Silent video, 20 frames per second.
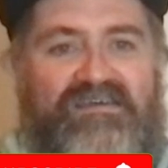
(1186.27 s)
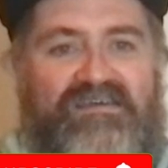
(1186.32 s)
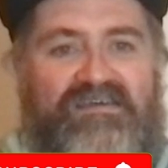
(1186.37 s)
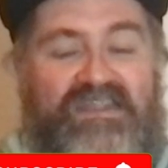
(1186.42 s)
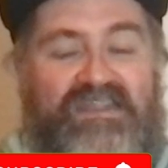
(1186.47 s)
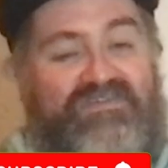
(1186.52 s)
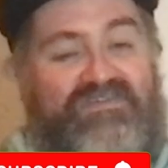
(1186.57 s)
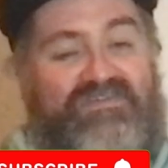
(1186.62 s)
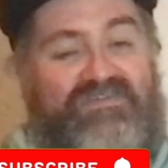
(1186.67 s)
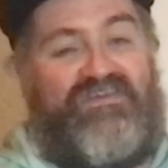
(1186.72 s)
And
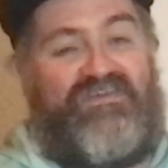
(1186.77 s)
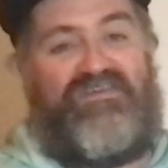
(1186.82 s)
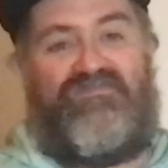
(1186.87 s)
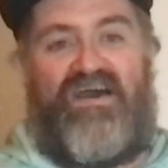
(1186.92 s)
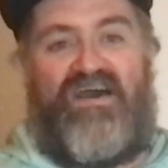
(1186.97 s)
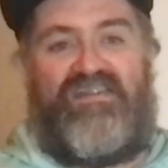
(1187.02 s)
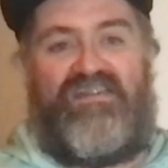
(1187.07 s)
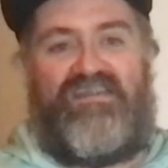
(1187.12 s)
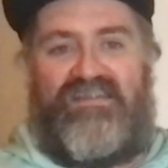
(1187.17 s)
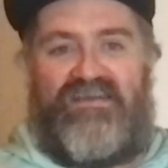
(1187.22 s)
if you could
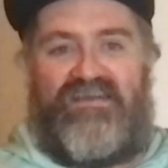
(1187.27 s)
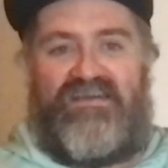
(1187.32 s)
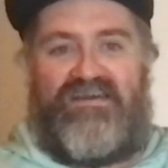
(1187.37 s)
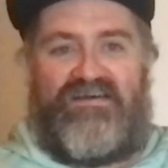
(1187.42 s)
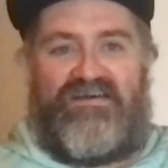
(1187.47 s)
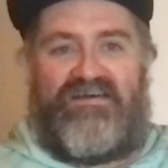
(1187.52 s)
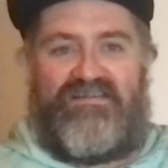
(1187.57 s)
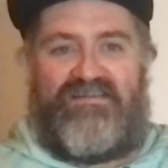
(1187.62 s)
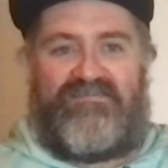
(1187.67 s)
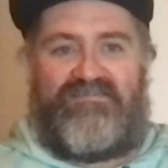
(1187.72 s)
find it in your
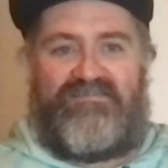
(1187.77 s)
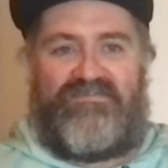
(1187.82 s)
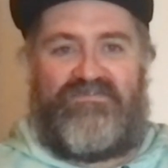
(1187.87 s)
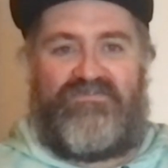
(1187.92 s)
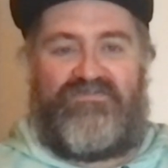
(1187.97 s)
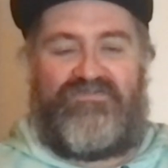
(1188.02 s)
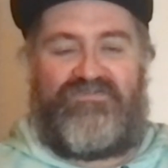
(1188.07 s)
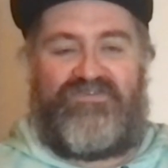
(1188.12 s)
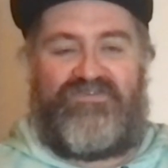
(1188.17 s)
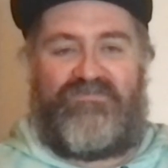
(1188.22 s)
heart to
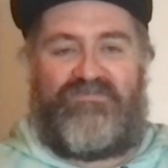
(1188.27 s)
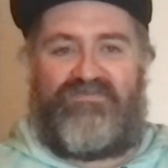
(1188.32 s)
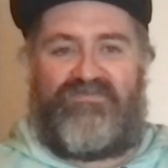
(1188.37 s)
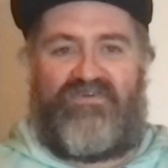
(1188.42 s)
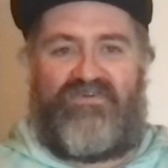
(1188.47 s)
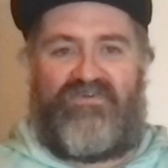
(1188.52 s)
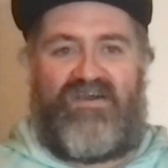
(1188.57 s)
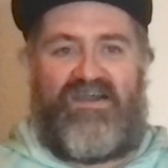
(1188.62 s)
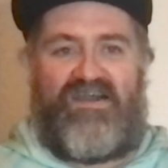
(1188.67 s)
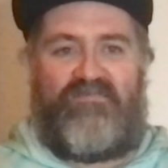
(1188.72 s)

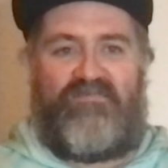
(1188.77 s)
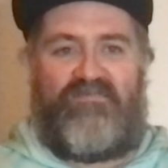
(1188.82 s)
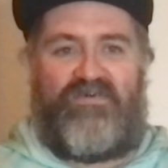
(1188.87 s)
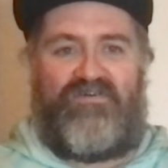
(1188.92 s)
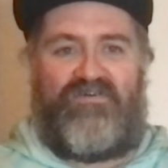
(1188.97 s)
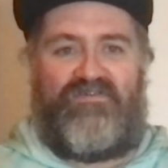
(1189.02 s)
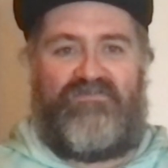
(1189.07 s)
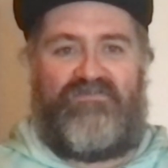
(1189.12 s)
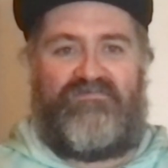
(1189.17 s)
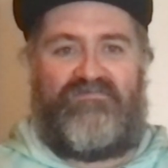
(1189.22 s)
subscribe,
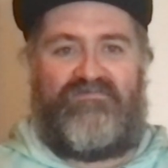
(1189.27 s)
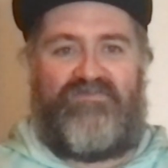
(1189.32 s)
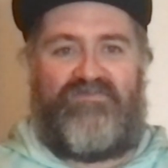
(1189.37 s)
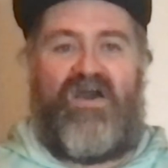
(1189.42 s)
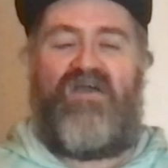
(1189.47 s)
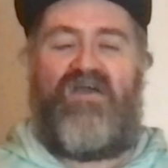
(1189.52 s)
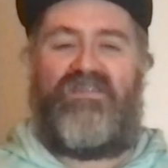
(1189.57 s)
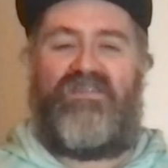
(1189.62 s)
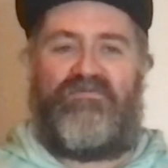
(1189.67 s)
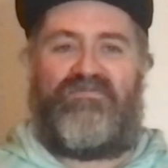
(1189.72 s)
not
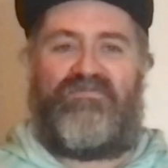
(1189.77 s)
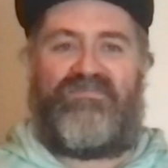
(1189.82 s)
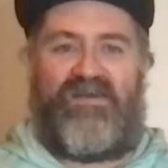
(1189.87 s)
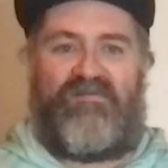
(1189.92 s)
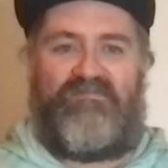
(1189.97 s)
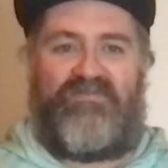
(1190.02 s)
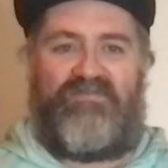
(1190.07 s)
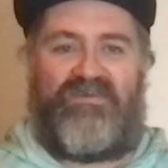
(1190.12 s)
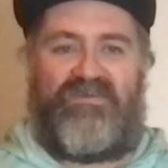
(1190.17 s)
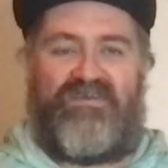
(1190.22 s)
only would
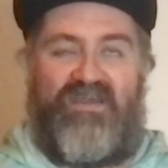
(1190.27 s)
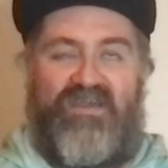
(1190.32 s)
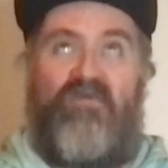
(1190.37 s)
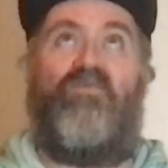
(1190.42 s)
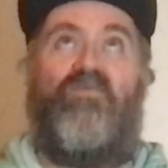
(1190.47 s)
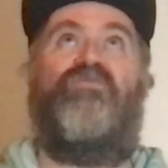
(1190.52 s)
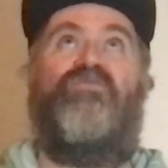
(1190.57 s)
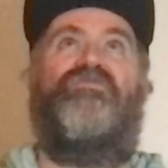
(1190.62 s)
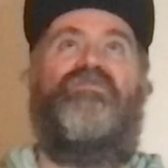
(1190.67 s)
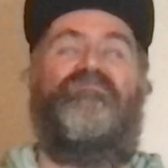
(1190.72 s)
that be
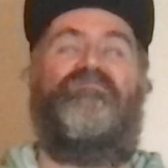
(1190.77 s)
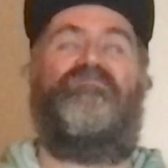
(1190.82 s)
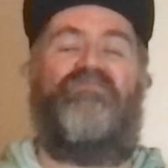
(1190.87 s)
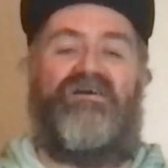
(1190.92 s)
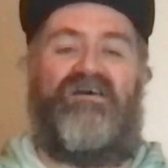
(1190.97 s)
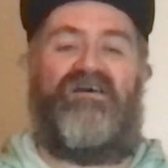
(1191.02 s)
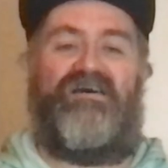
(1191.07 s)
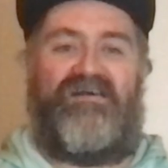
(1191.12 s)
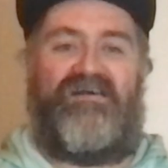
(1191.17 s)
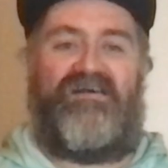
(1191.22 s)

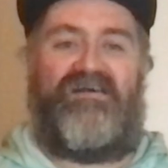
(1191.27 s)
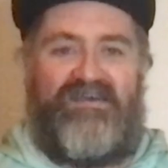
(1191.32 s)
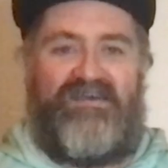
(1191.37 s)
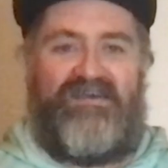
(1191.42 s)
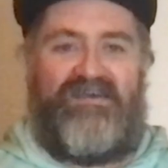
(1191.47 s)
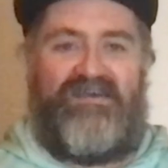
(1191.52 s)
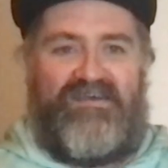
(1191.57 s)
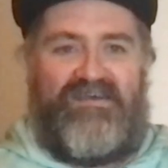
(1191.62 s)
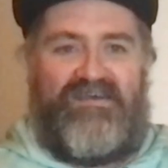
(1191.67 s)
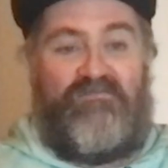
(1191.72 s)
wonderbar,
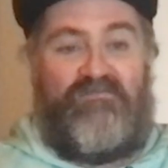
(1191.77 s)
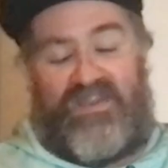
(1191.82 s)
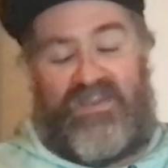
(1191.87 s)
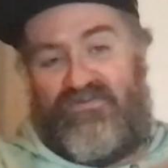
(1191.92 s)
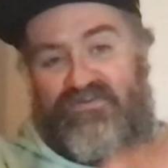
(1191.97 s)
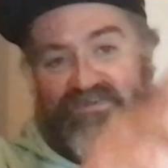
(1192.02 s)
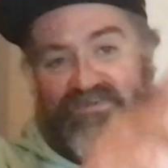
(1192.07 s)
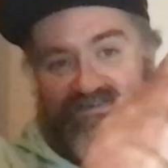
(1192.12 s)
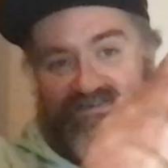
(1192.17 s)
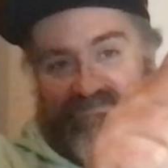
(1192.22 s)
but it
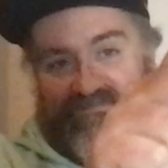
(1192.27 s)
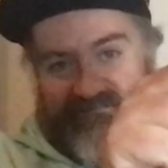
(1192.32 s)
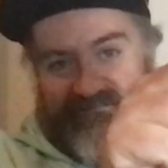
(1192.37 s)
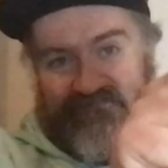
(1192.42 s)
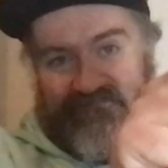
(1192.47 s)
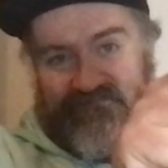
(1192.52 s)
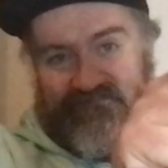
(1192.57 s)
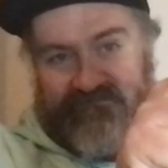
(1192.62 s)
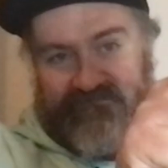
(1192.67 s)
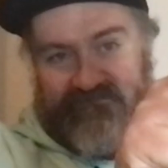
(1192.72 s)
would
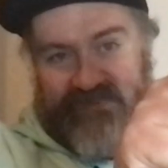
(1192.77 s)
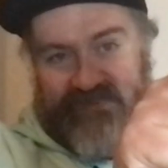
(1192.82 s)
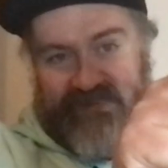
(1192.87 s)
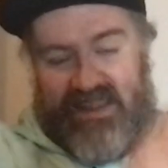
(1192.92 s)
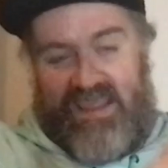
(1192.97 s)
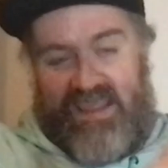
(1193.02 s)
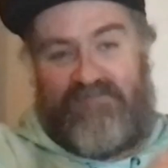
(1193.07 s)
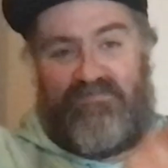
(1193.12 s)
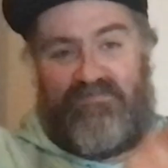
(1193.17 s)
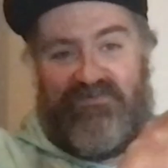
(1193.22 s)

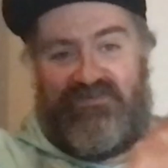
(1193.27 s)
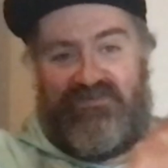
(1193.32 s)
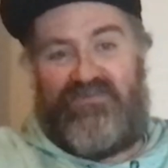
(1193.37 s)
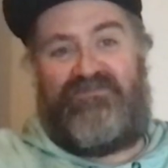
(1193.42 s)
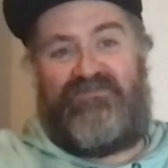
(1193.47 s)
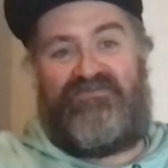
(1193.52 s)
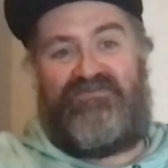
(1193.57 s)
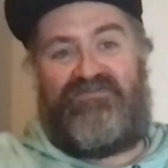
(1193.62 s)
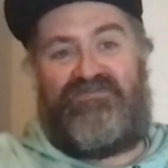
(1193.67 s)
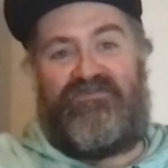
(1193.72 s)
enable you
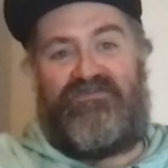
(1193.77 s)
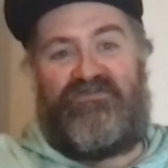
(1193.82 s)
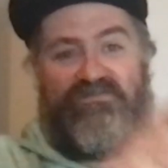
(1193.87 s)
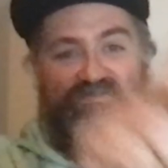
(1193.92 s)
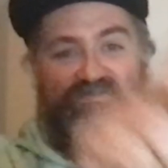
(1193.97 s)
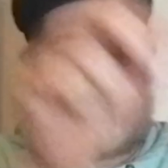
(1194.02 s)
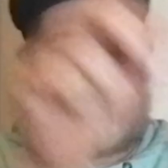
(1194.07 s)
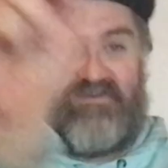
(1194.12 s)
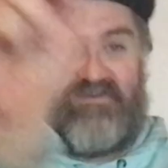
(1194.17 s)
to